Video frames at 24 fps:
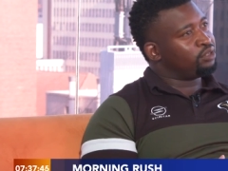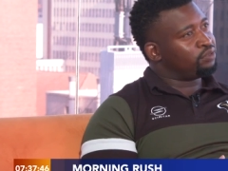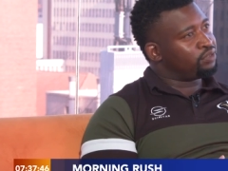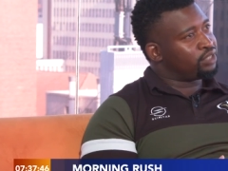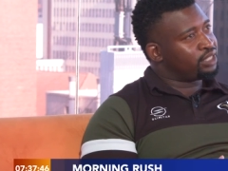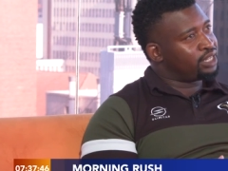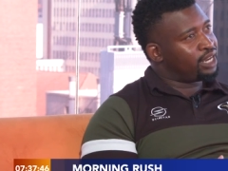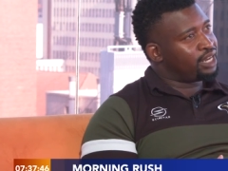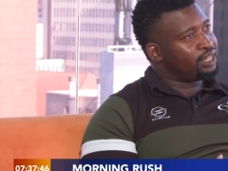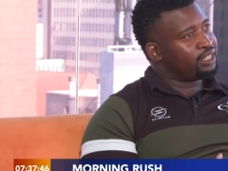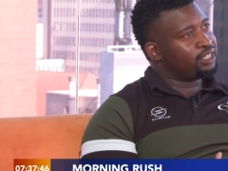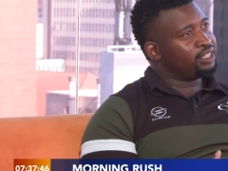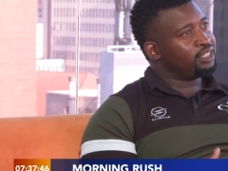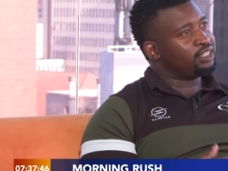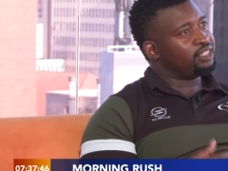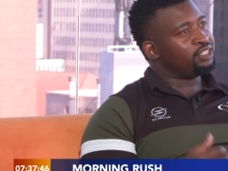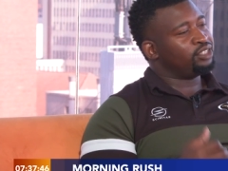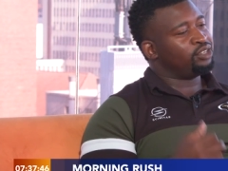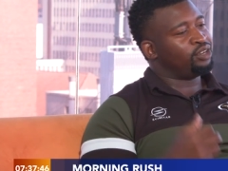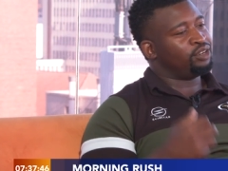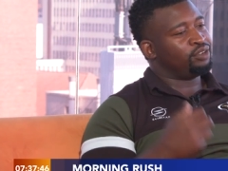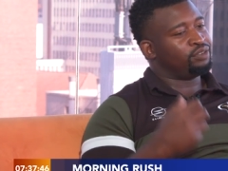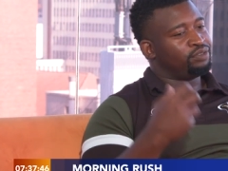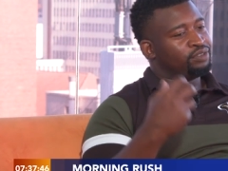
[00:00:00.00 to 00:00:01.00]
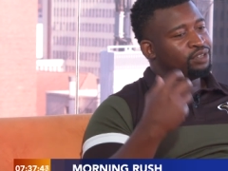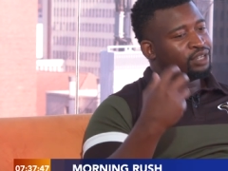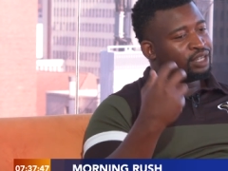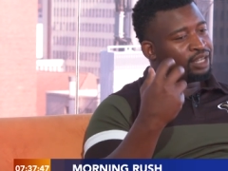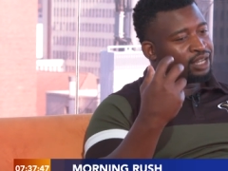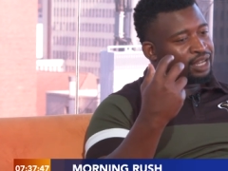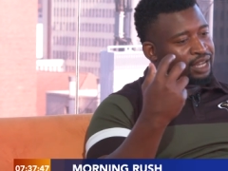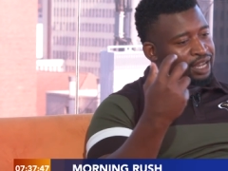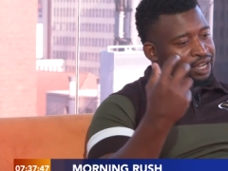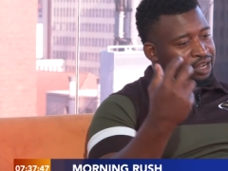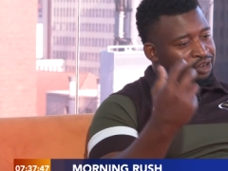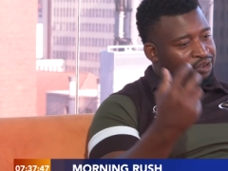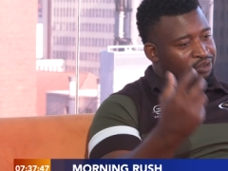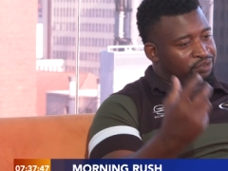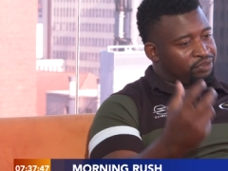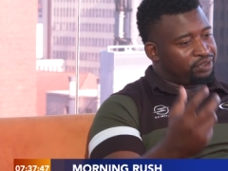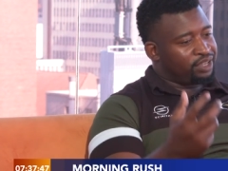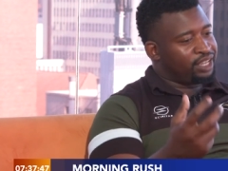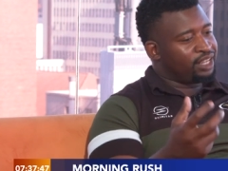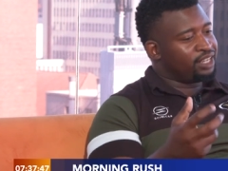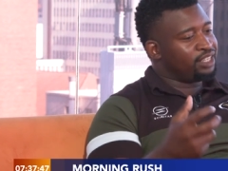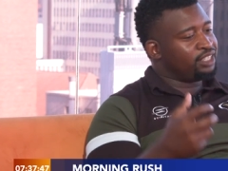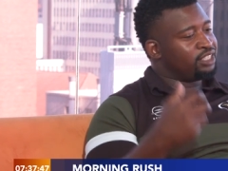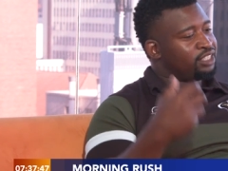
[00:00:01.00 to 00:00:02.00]
of talent, of, uh, of
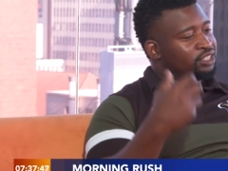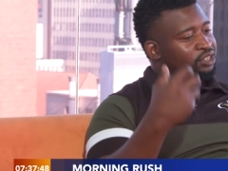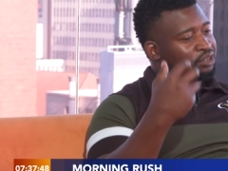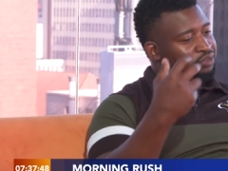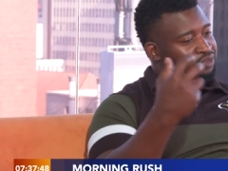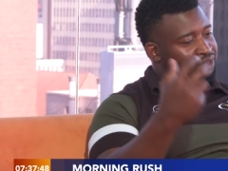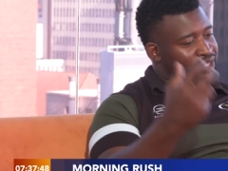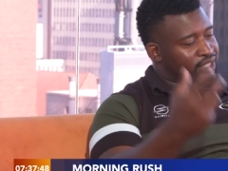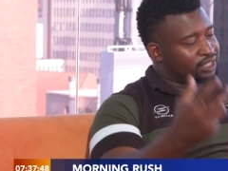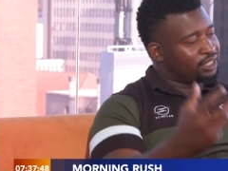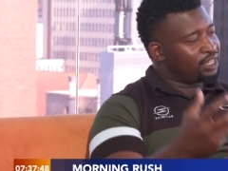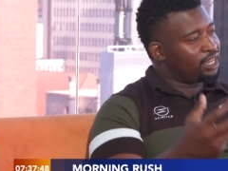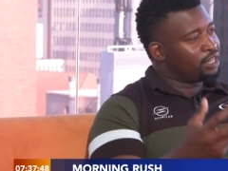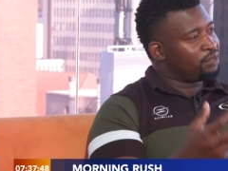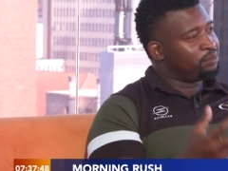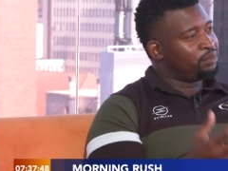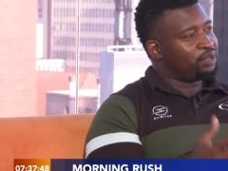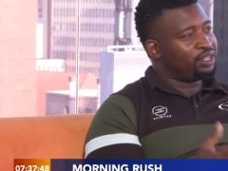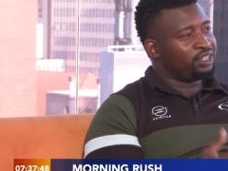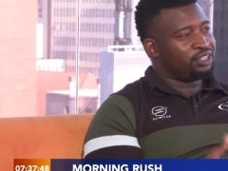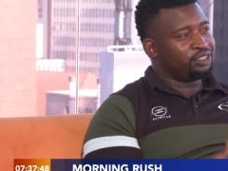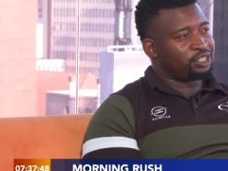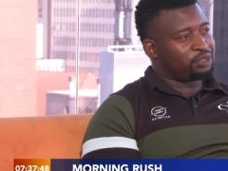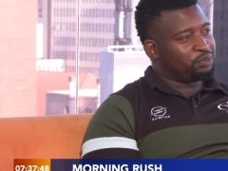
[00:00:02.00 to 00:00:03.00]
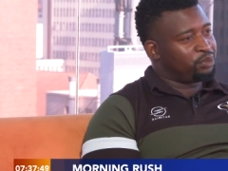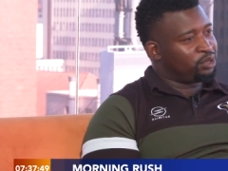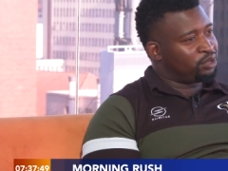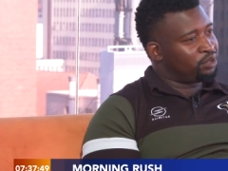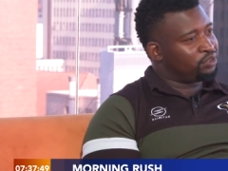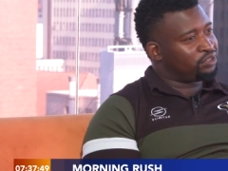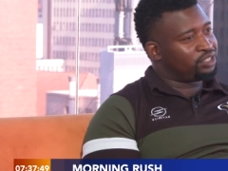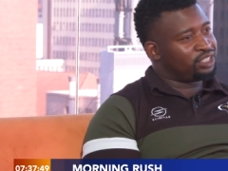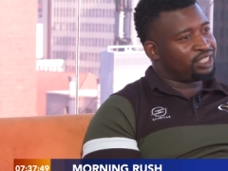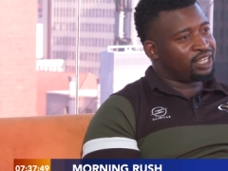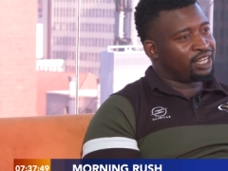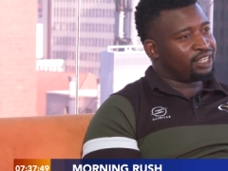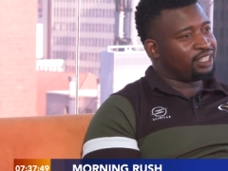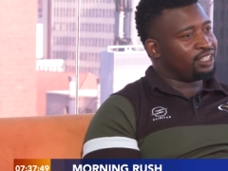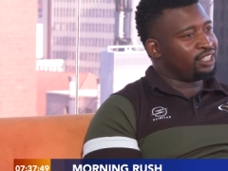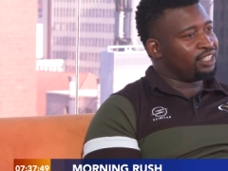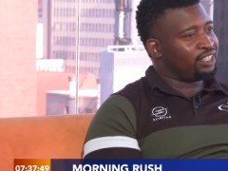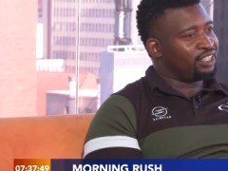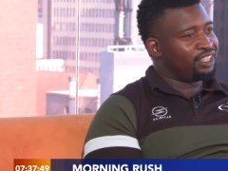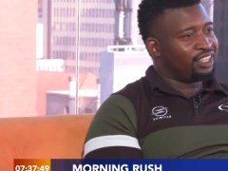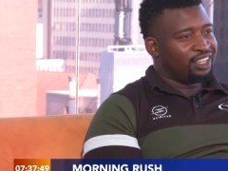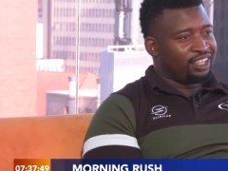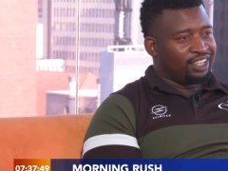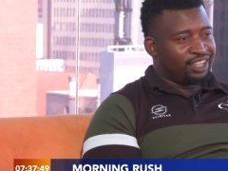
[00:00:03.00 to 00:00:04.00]
energy, of excitement. You speak of
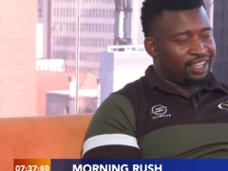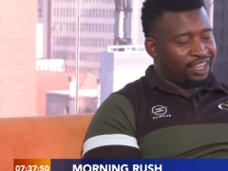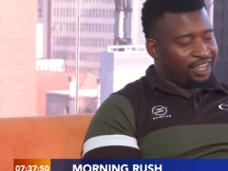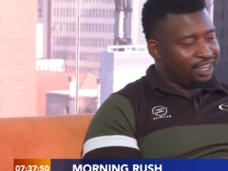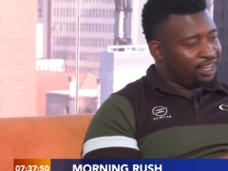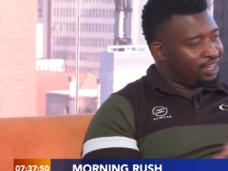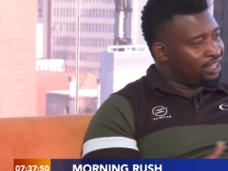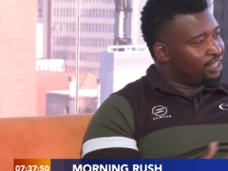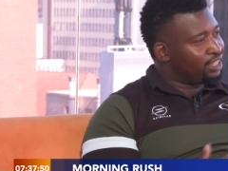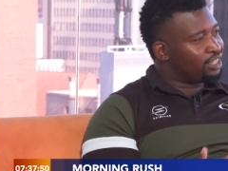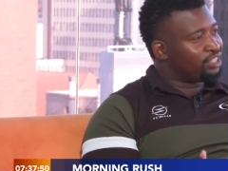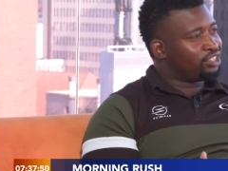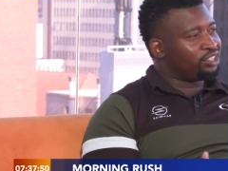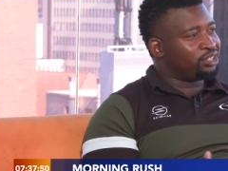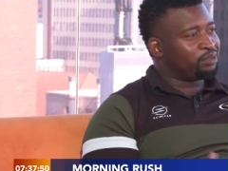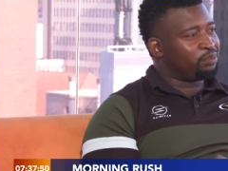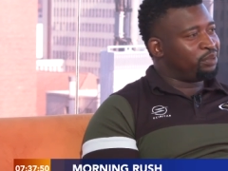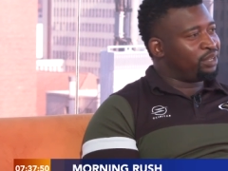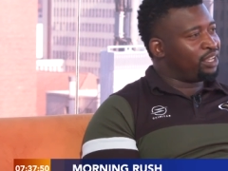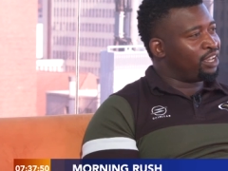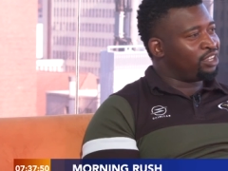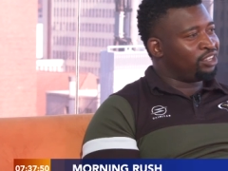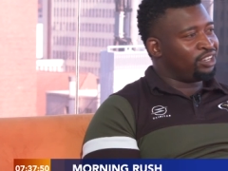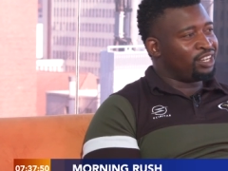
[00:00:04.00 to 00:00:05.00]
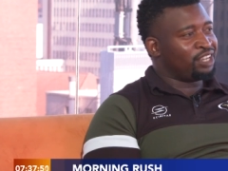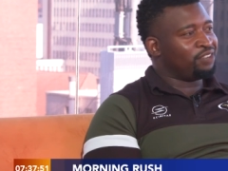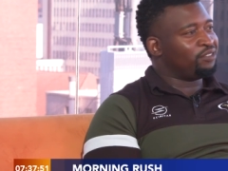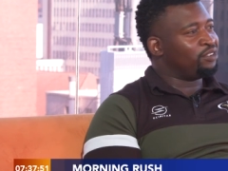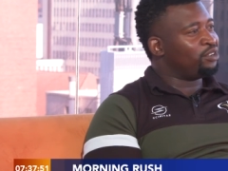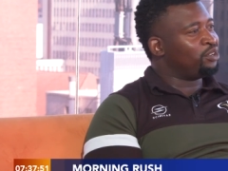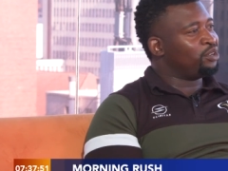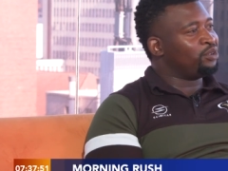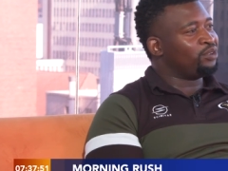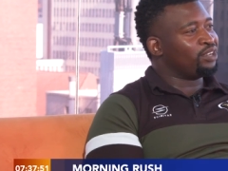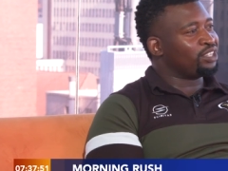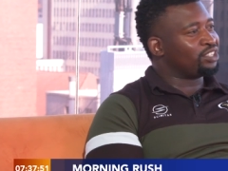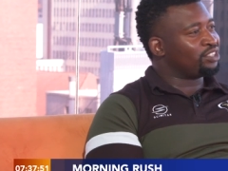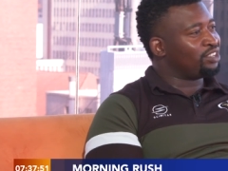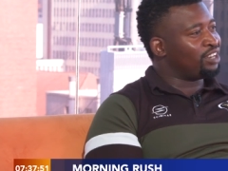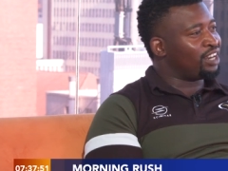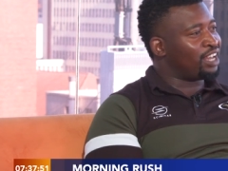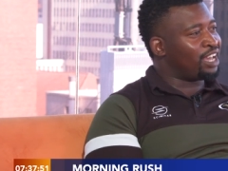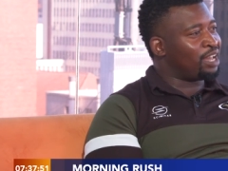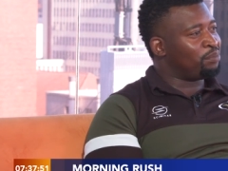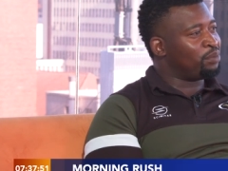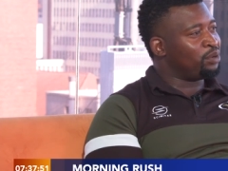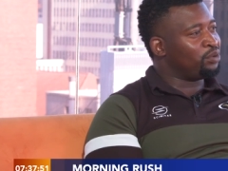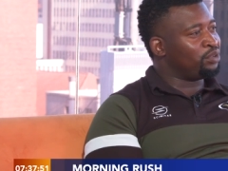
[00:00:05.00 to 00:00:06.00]
Shadi, electric player. You never know what's going to
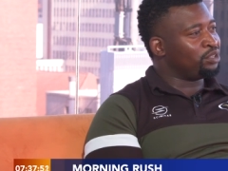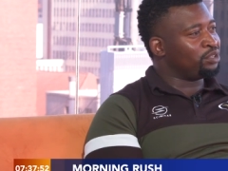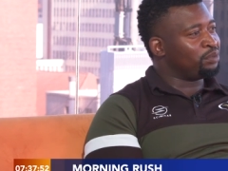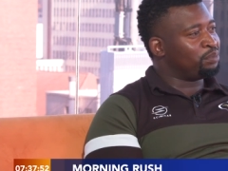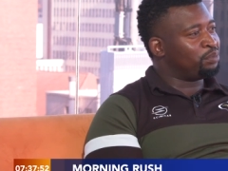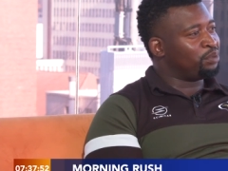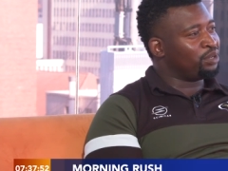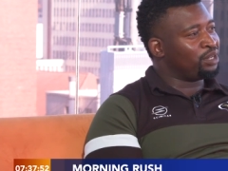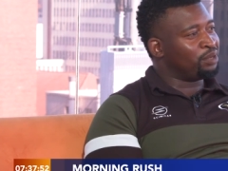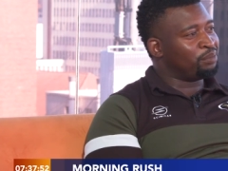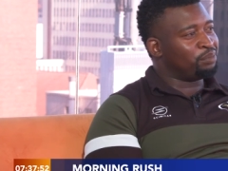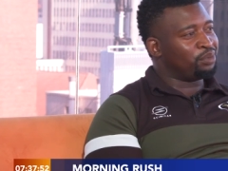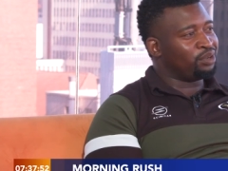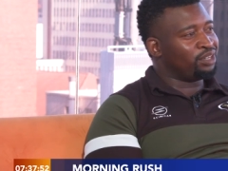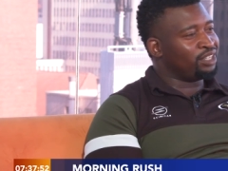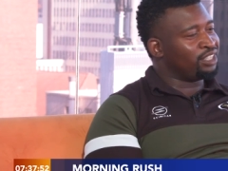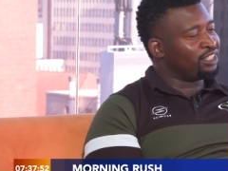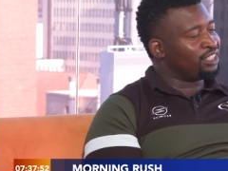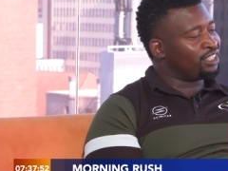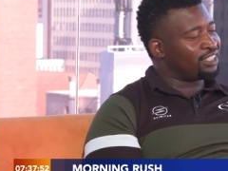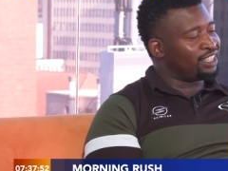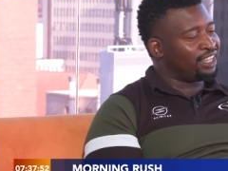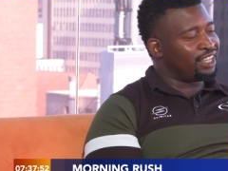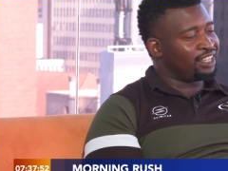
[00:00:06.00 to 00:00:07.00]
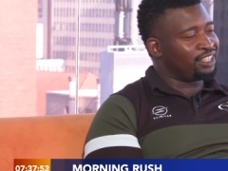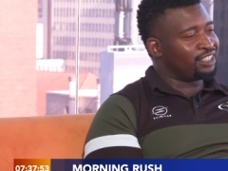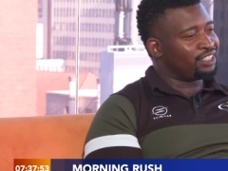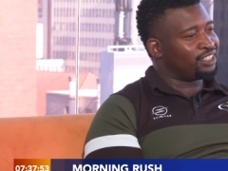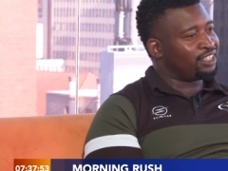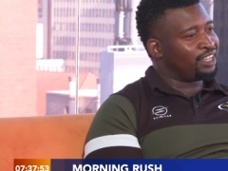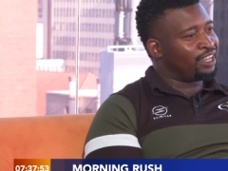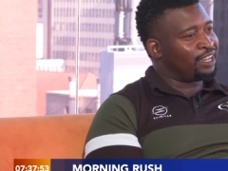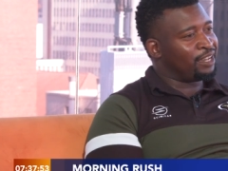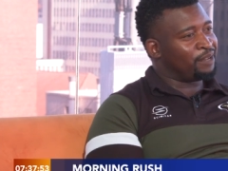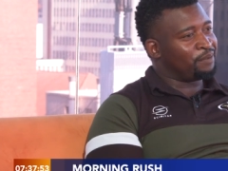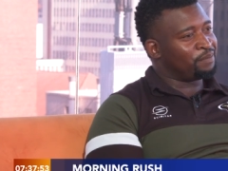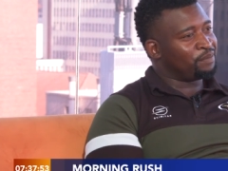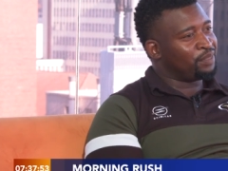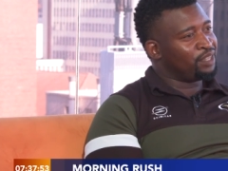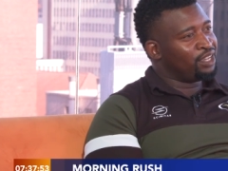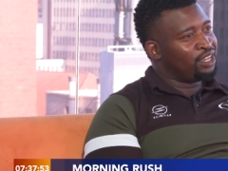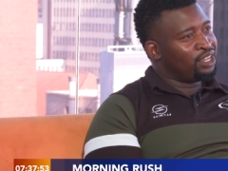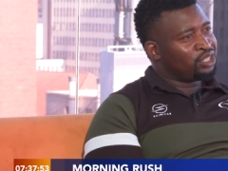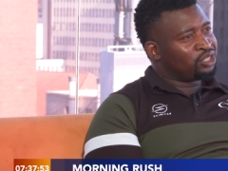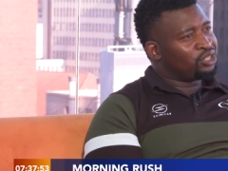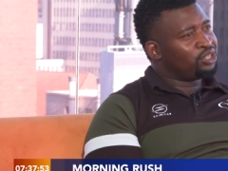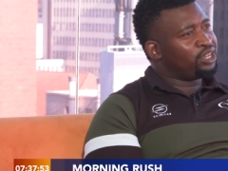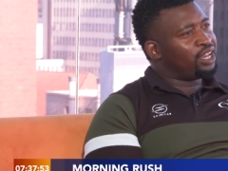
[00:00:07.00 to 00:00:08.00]
happen when you put a ball in his hands. Um,
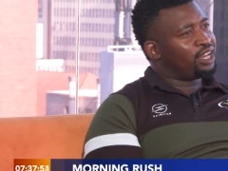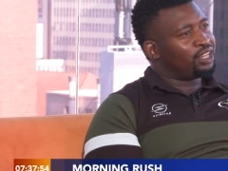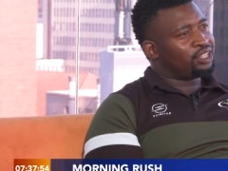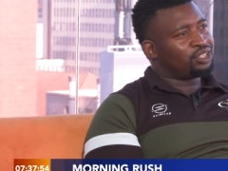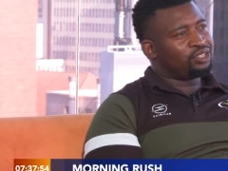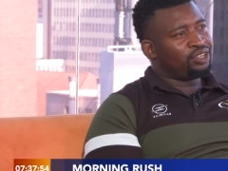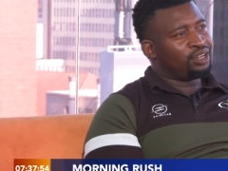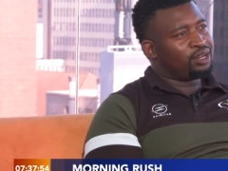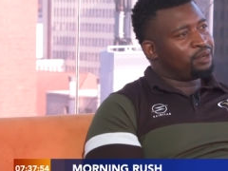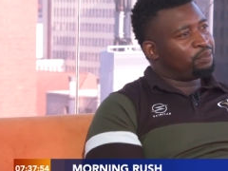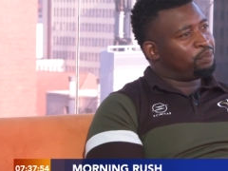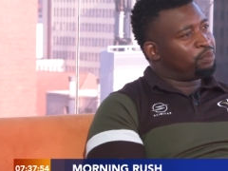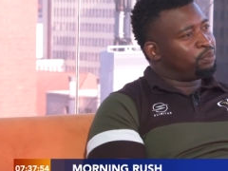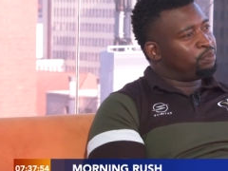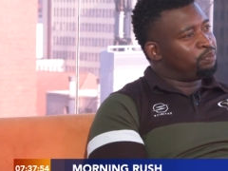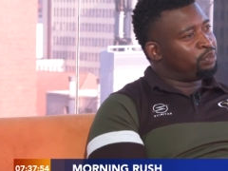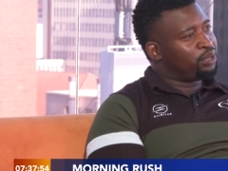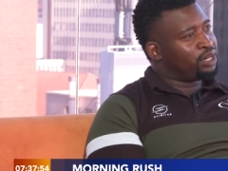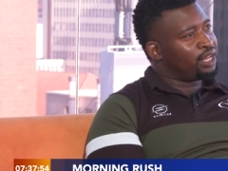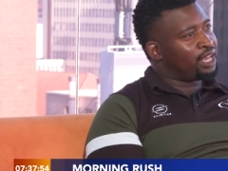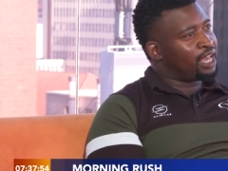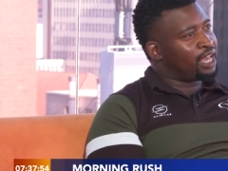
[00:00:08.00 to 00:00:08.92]
so yeah, so I'm pretty